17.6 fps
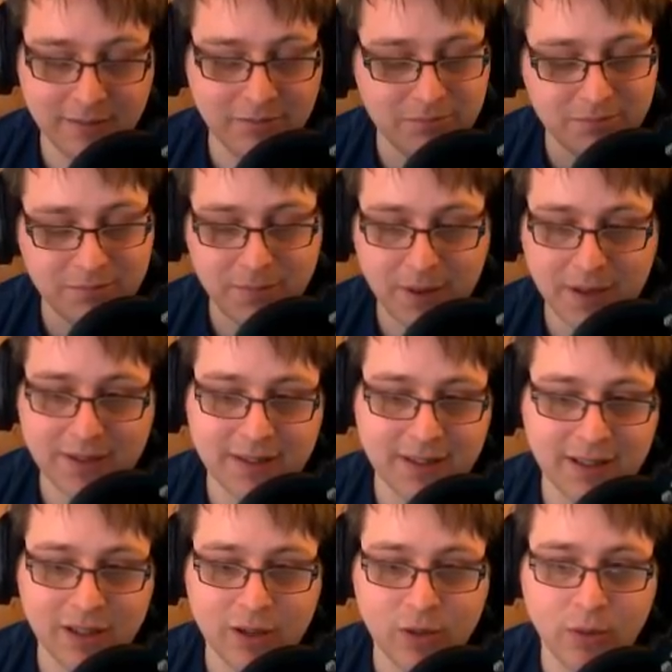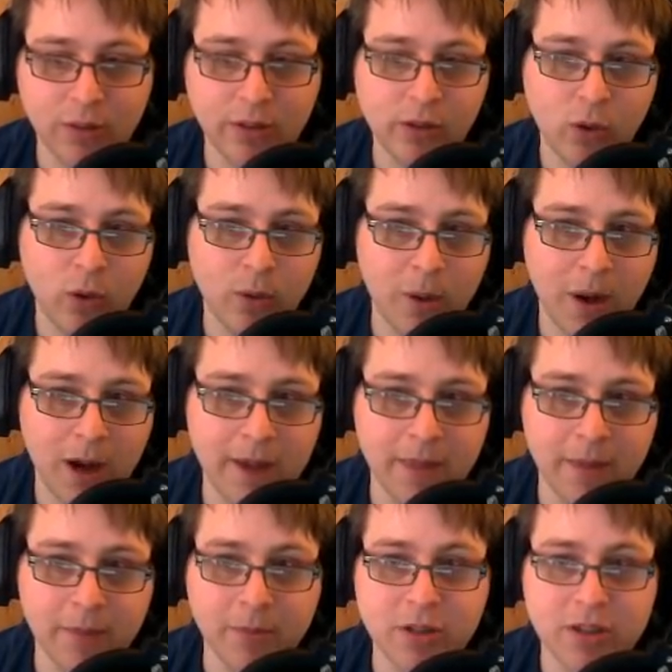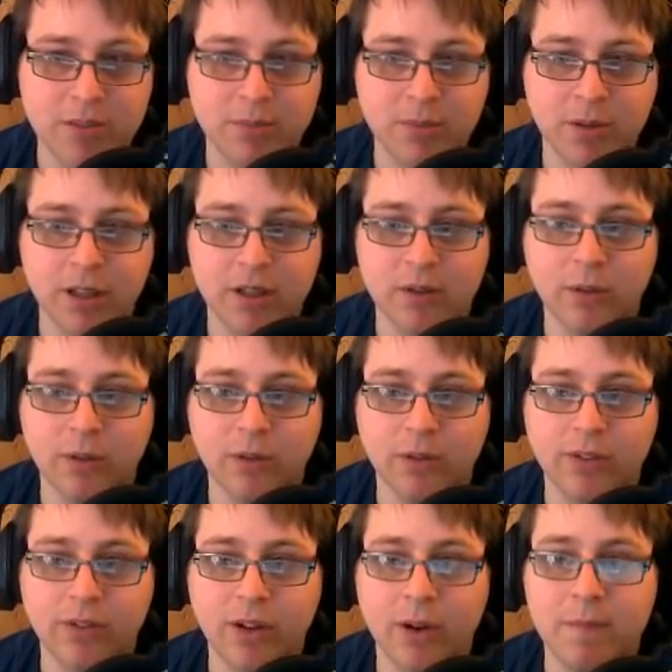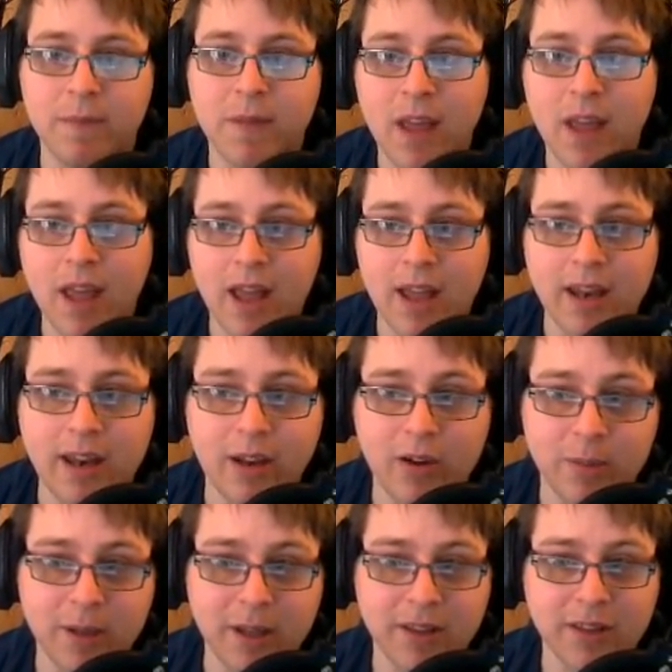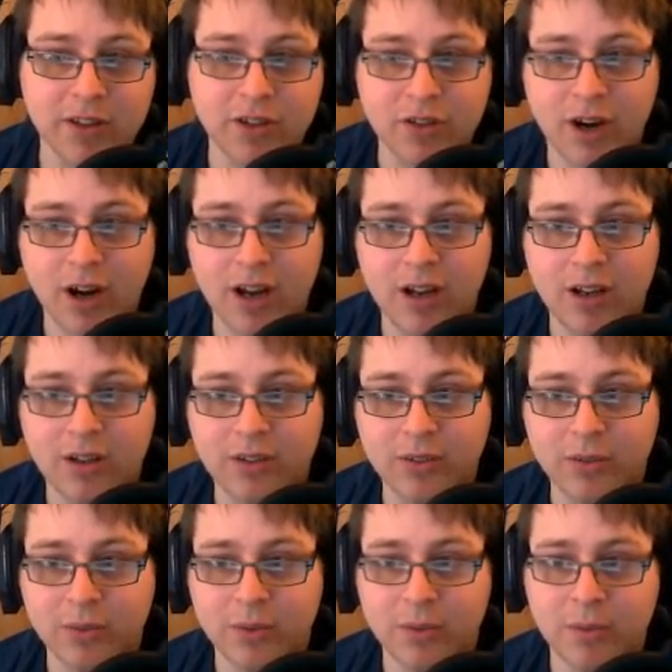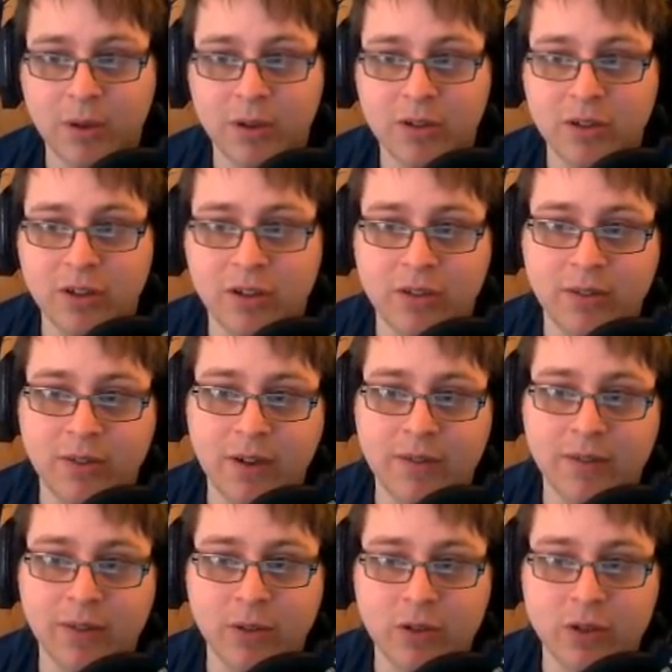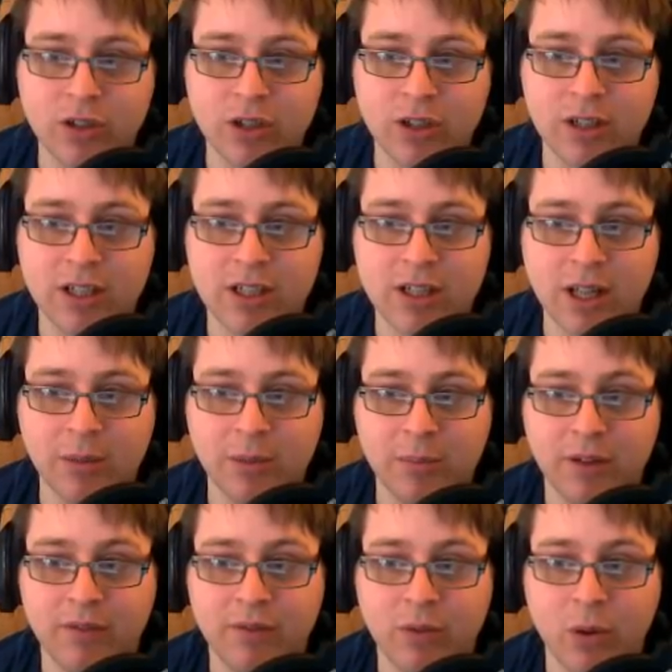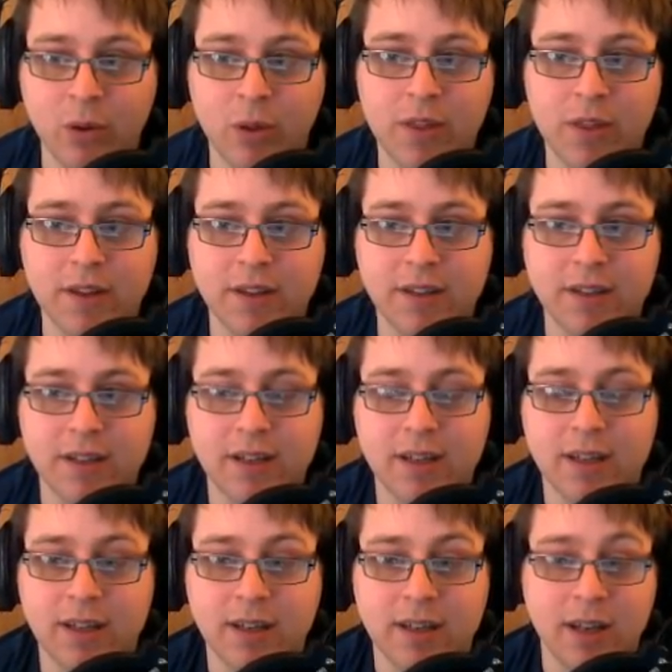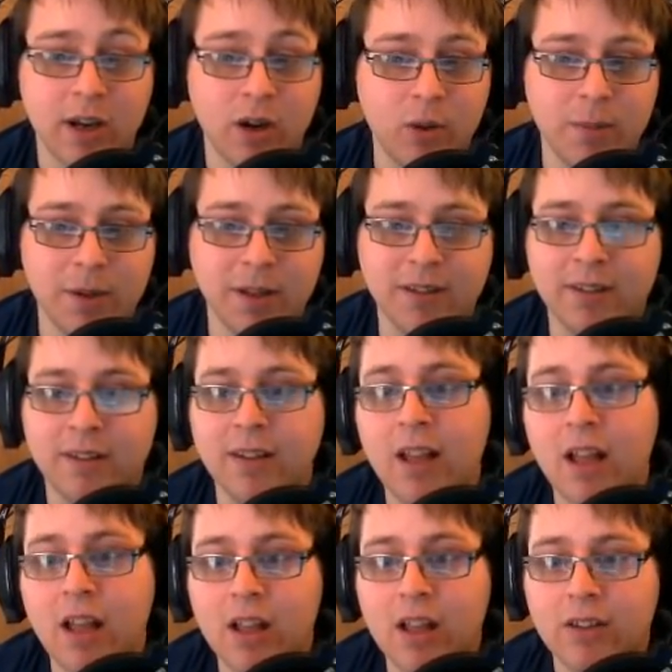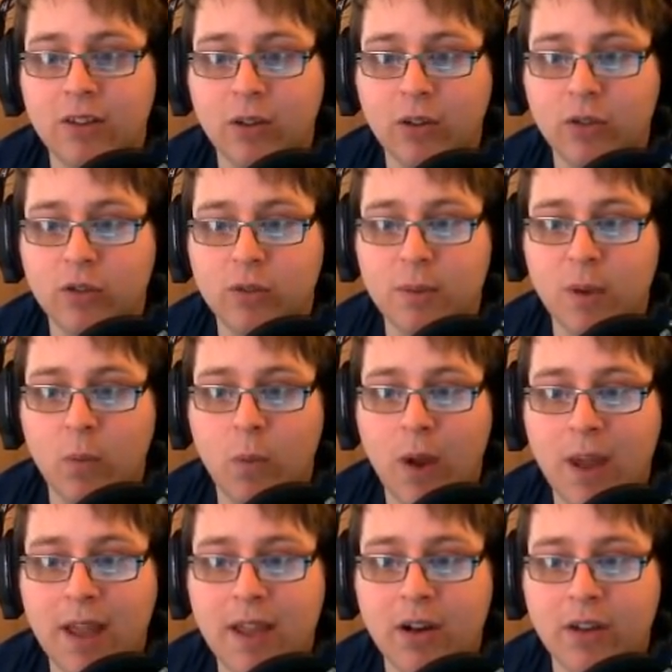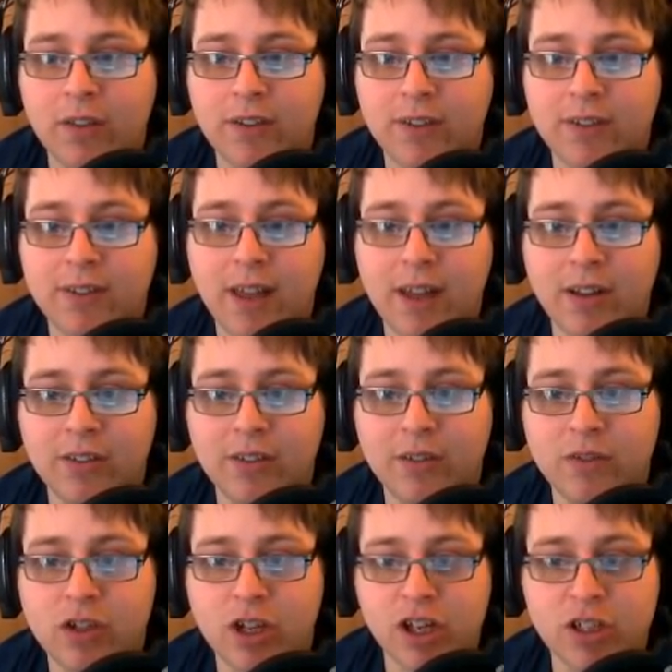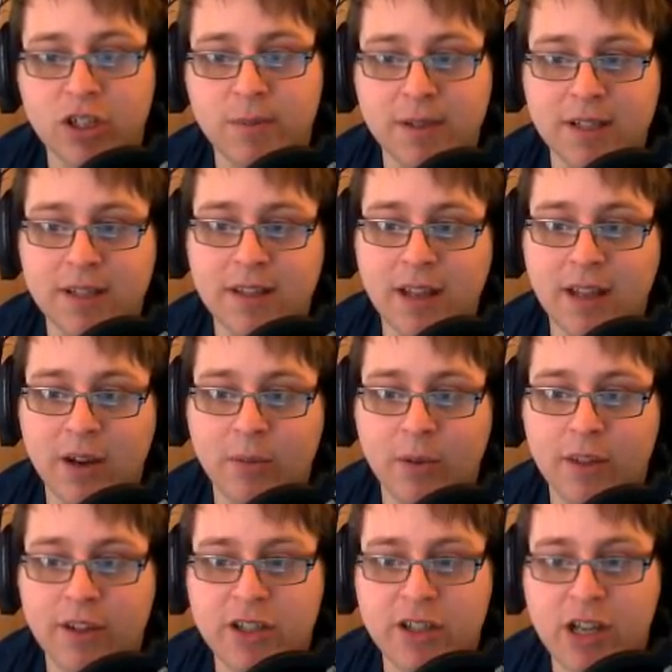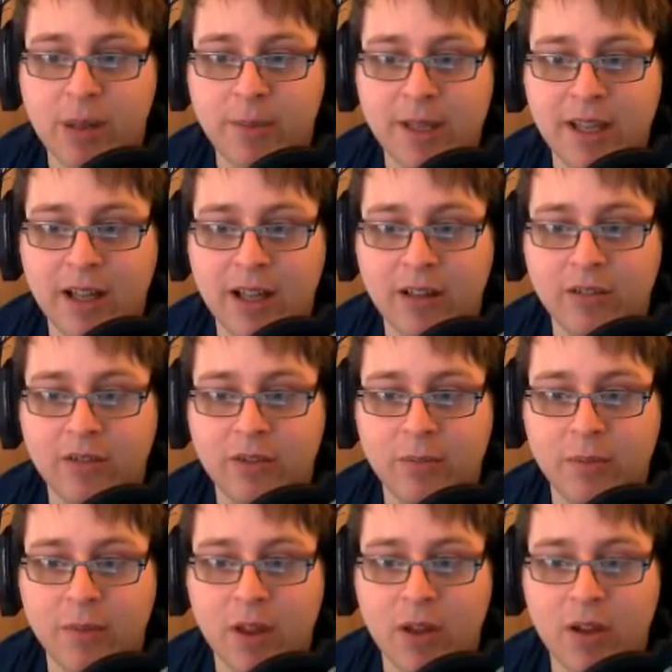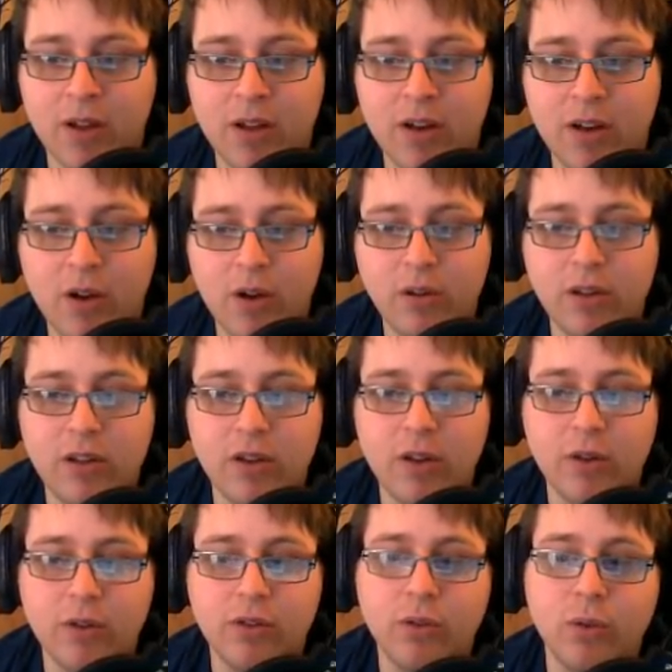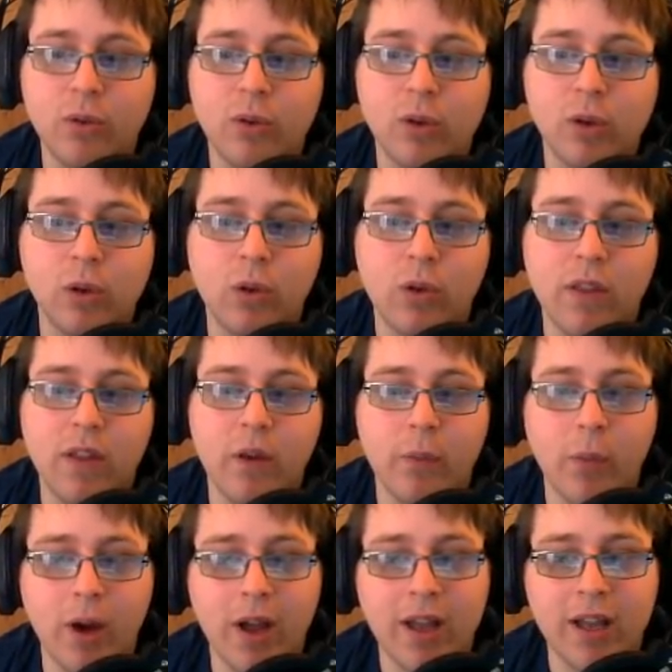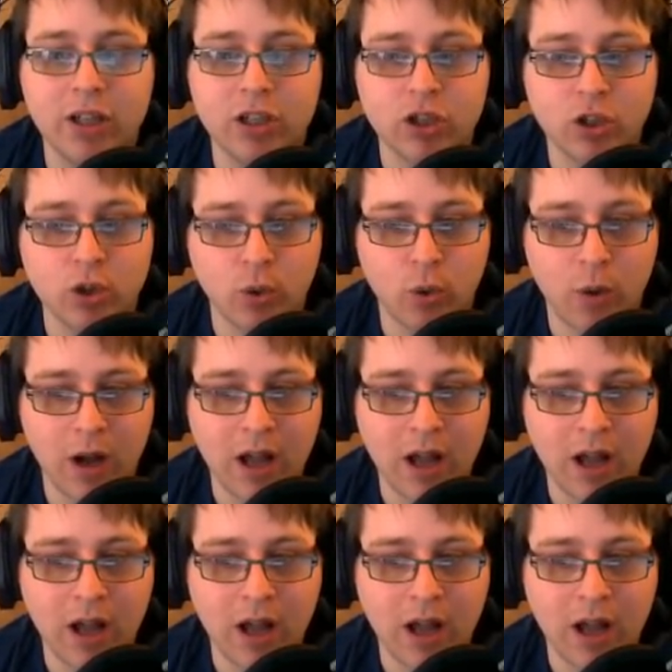basically all the lore behind them, which is pretty cool. So now we begin the trials. When the world yearns for evolution, it shall bring forth the 10 omens. Souls will be weighed on the scales of judgment. The unworthy shall be culled from the herd. Only those who claw their way ashore